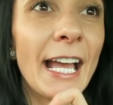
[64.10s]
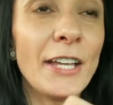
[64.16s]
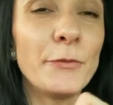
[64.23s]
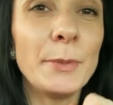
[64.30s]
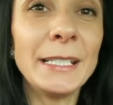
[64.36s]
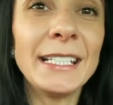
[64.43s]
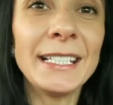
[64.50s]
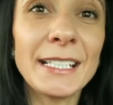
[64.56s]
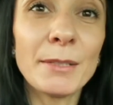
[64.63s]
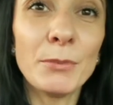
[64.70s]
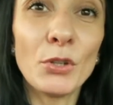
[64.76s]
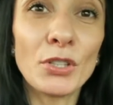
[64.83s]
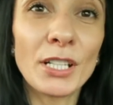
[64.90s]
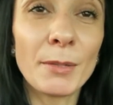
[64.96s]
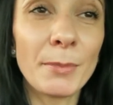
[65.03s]
I've been in the
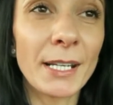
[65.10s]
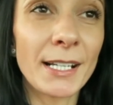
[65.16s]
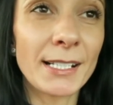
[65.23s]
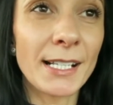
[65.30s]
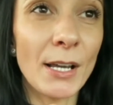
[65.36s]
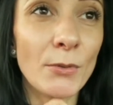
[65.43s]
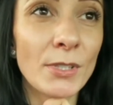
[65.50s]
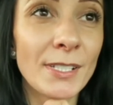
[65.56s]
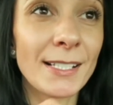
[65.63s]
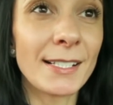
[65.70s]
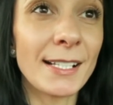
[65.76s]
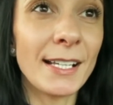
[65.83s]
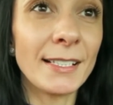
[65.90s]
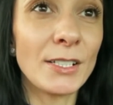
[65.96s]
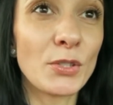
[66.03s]
morning because I was
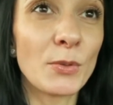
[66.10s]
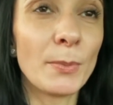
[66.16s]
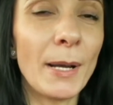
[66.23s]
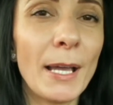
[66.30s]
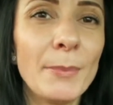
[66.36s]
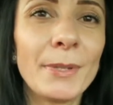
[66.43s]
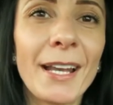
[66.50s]
decided to buy,